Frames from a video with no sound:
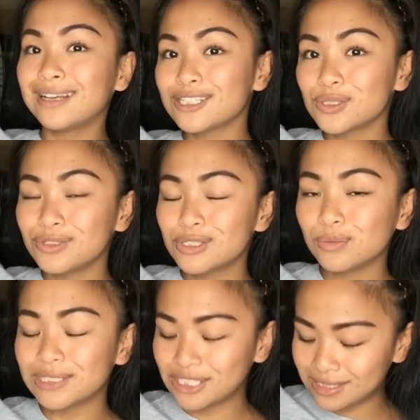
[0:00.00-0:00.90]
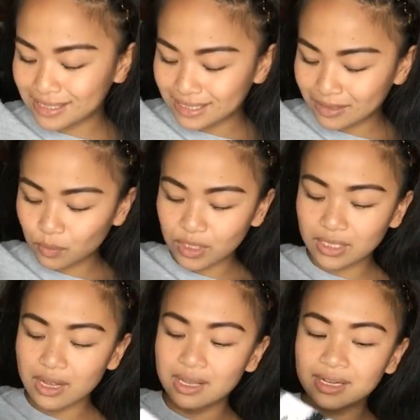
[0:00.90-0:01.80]
not showing too much skin and
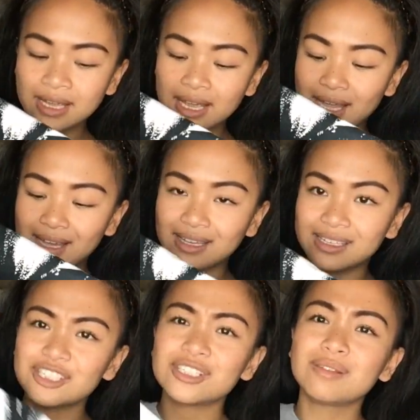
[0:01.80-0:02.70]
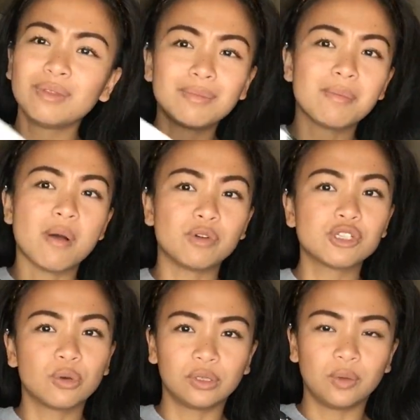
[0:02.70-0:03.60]
whatnot, and it's just something my mom
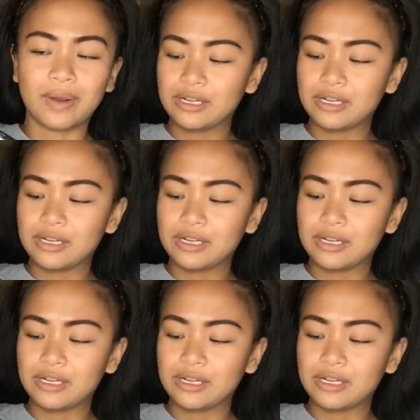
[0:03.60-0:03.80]
would totally